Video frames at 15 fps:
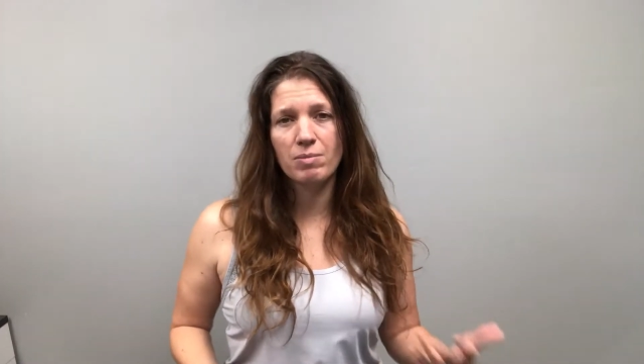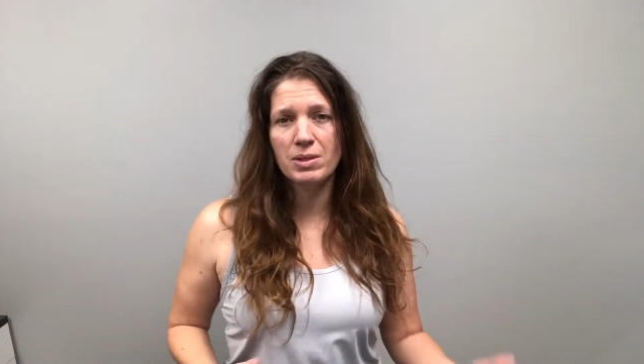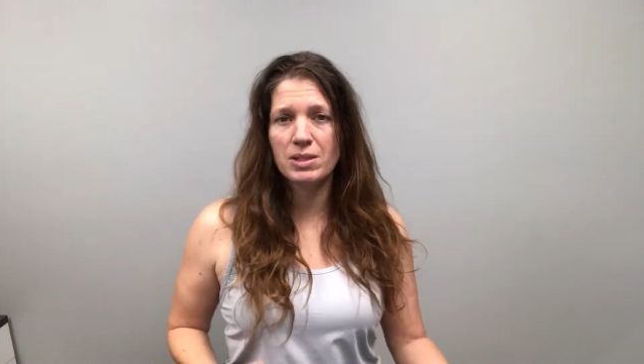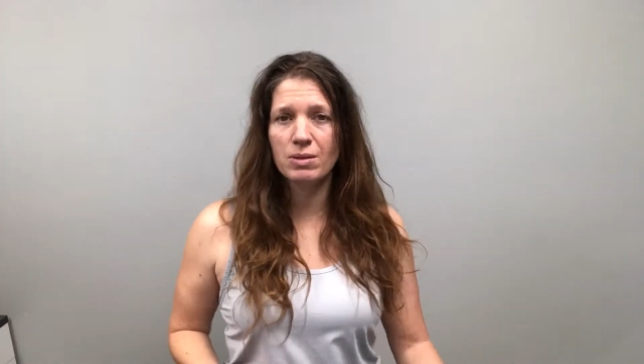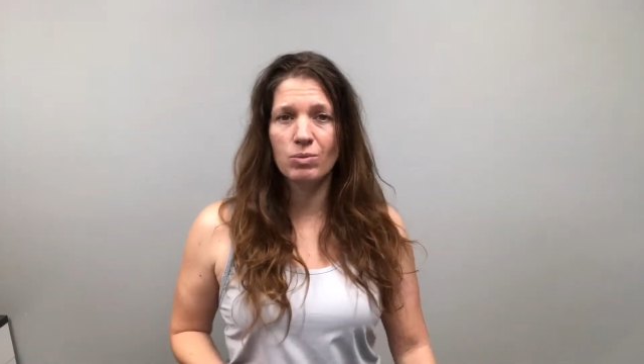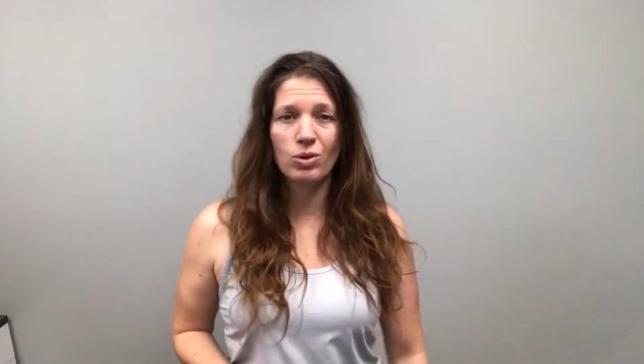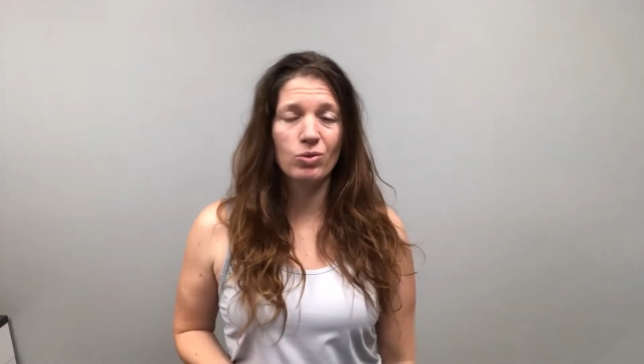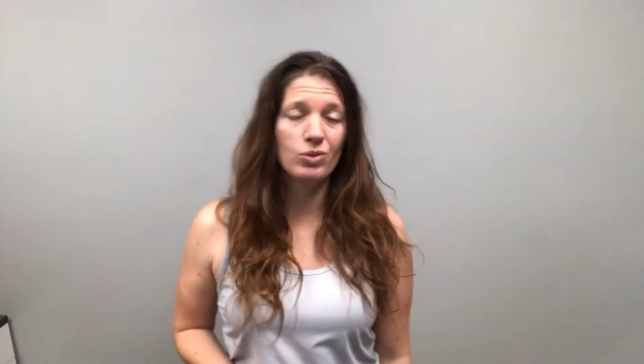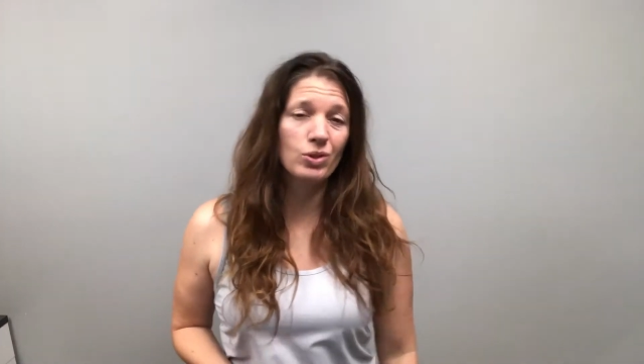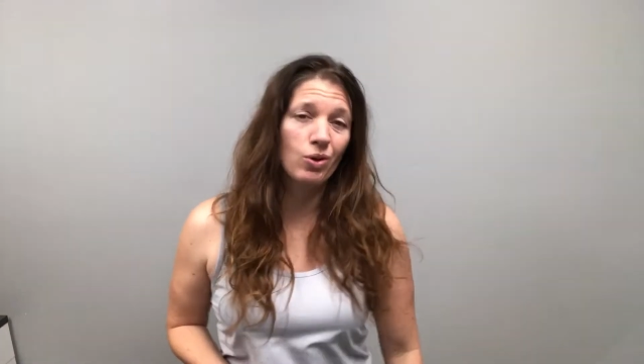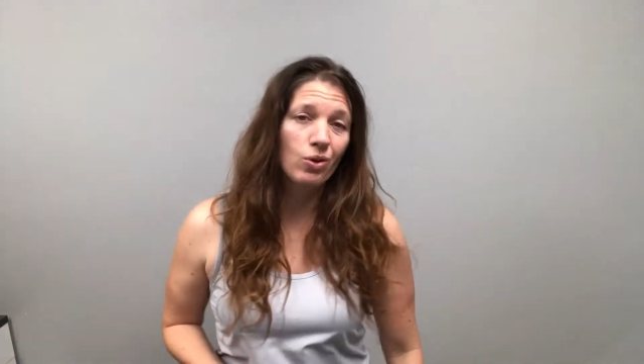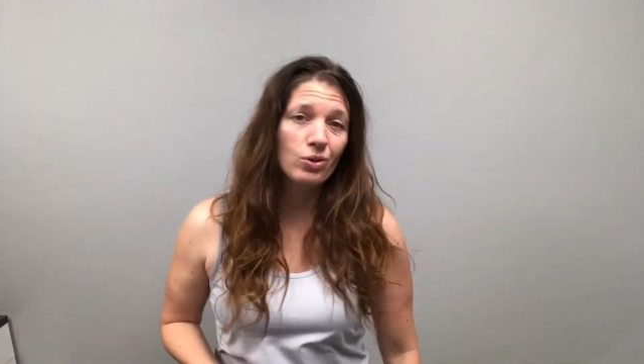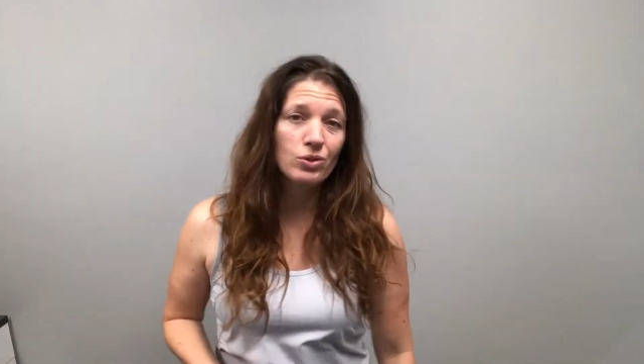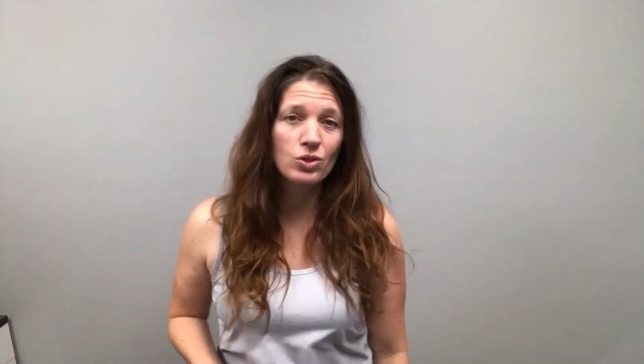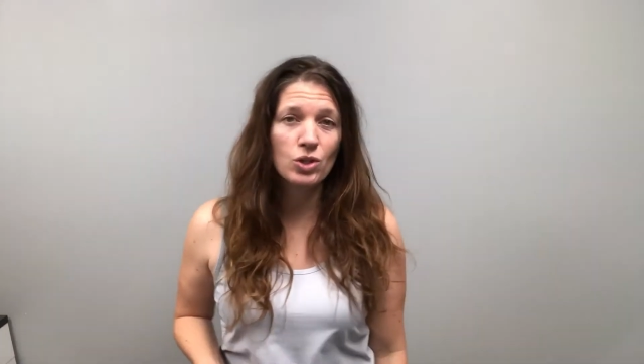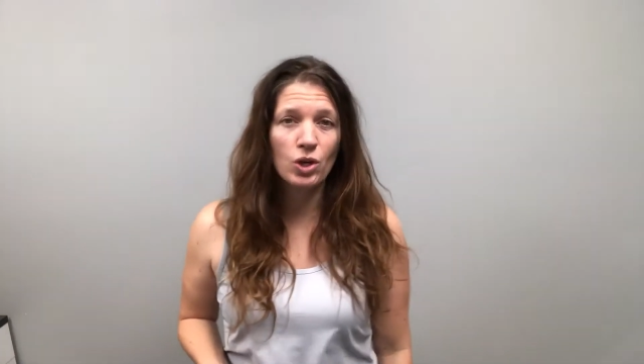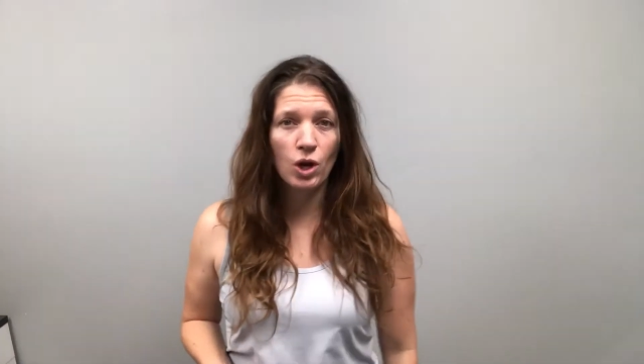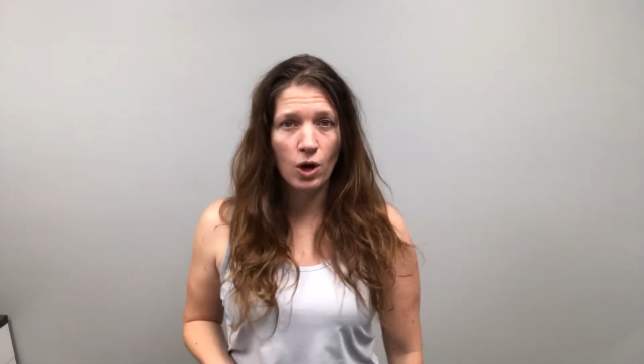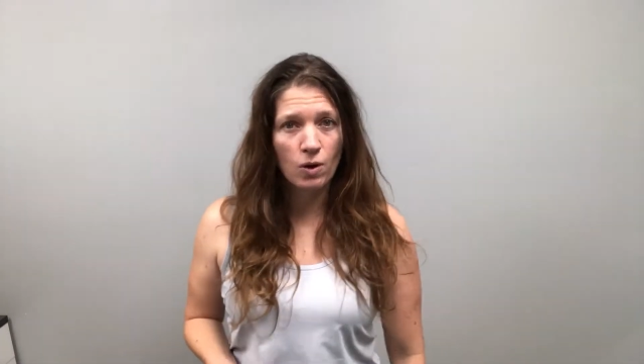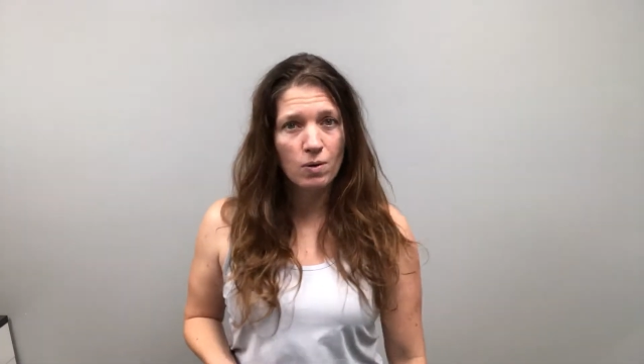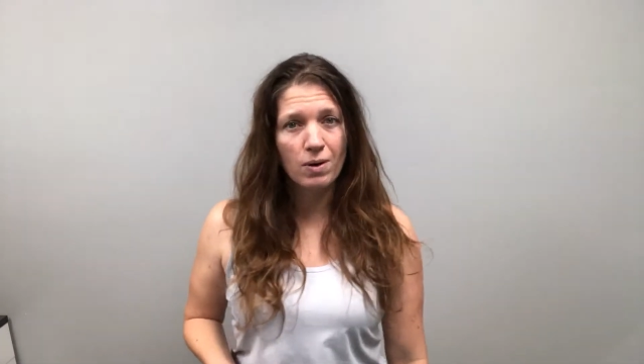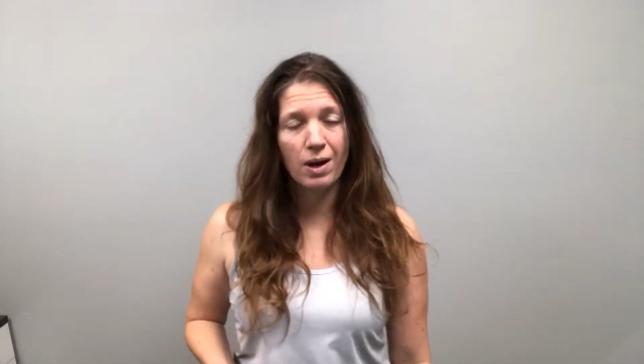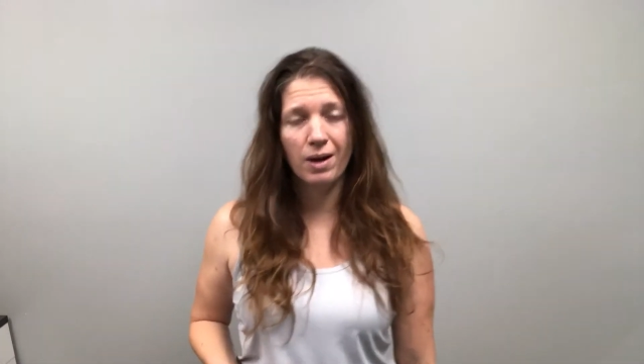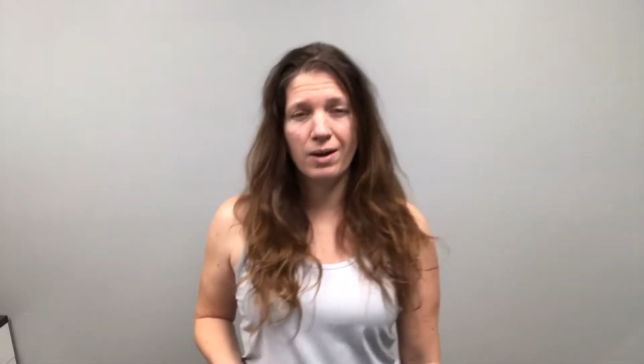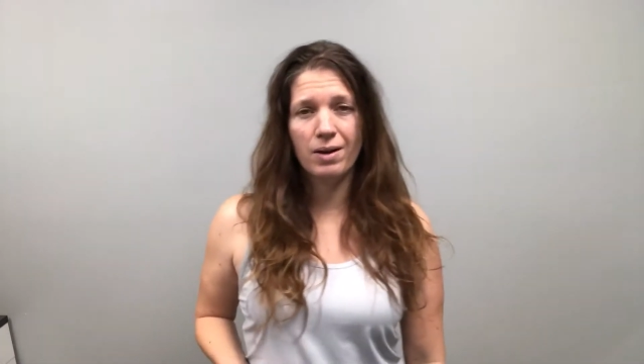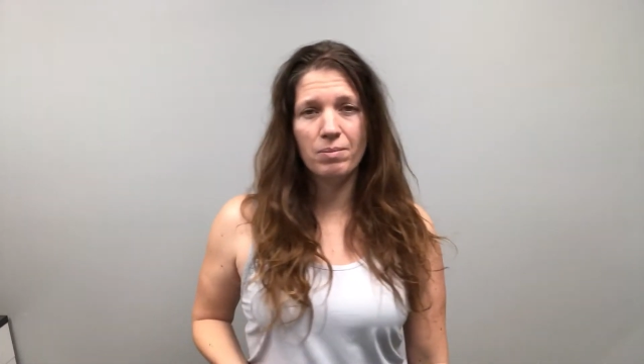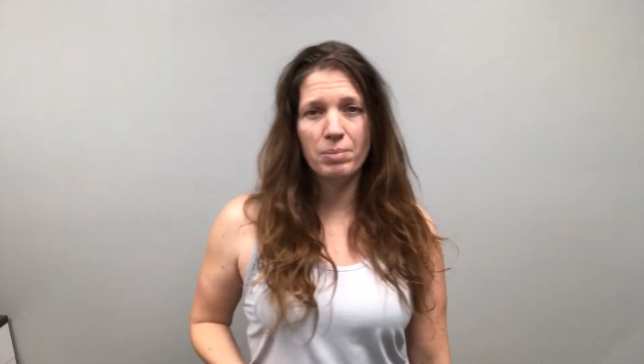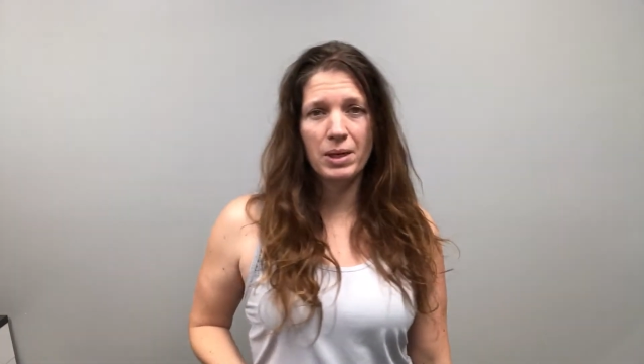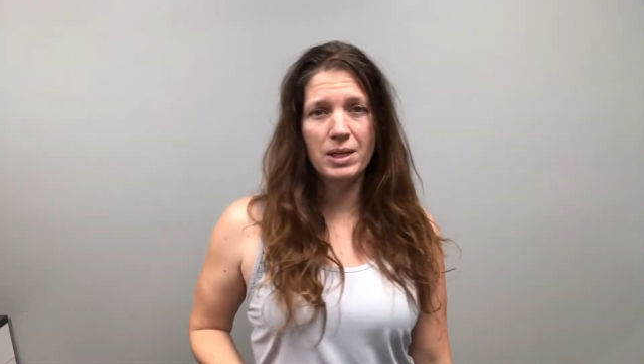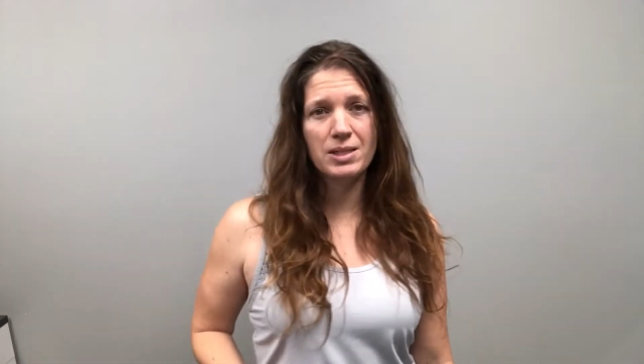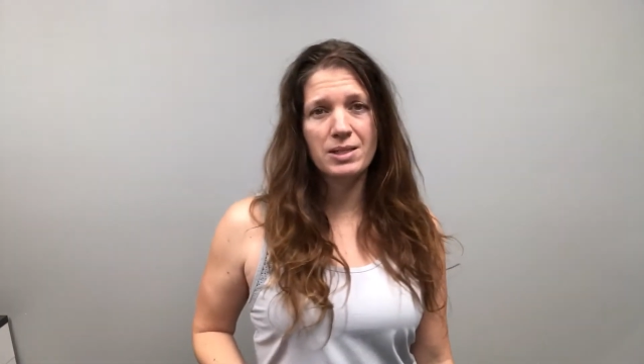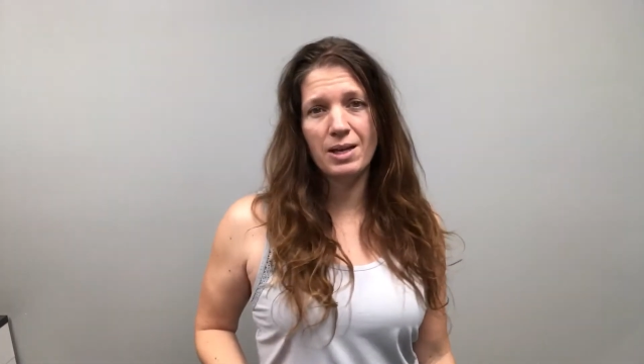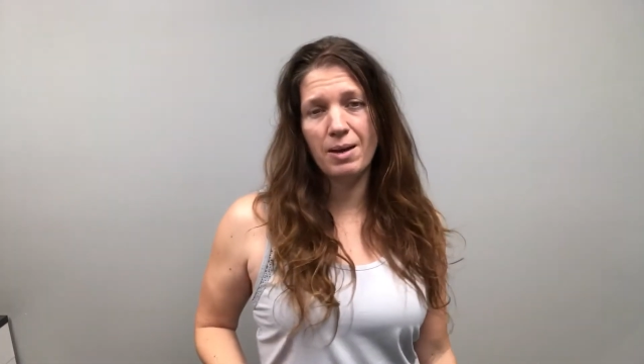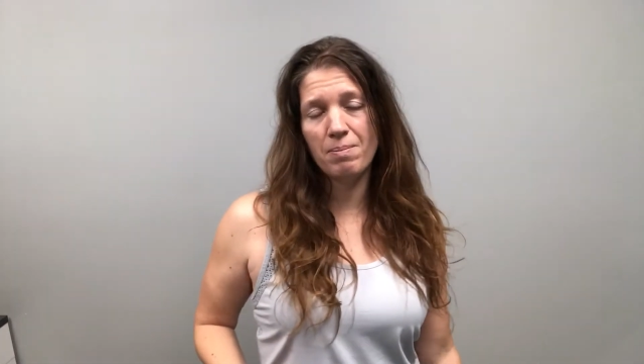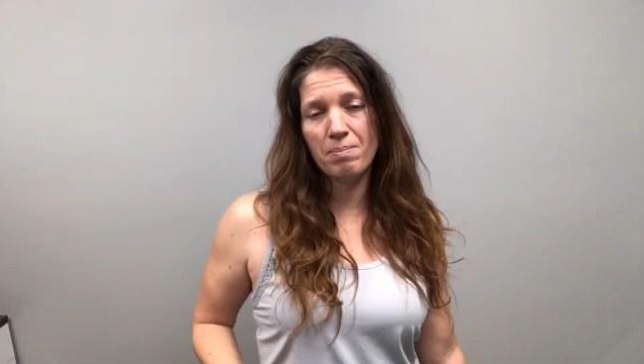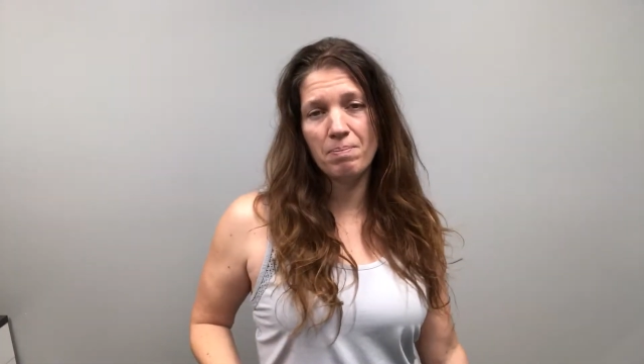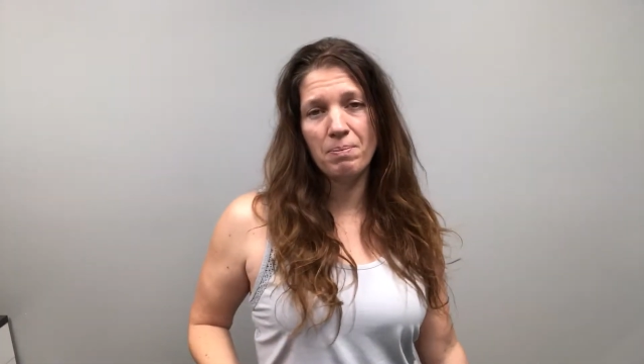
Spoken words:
me some good results, because I